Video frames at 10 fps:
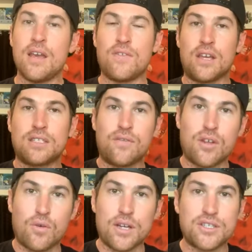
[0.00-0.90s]
If you guys have
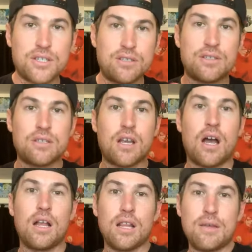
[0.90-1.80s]
any questions,
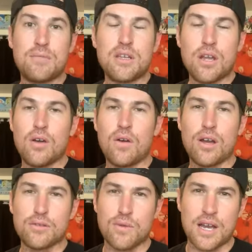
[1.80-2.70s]
let me know.
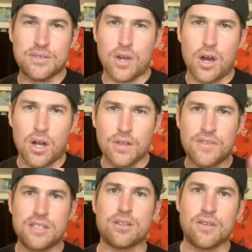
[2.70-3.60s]
Otherwise, all of
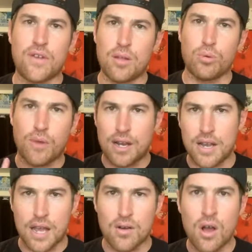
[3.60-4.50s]
these are available right
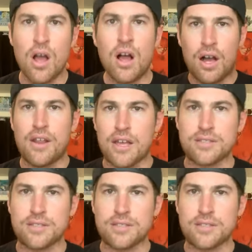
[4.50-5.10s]
now on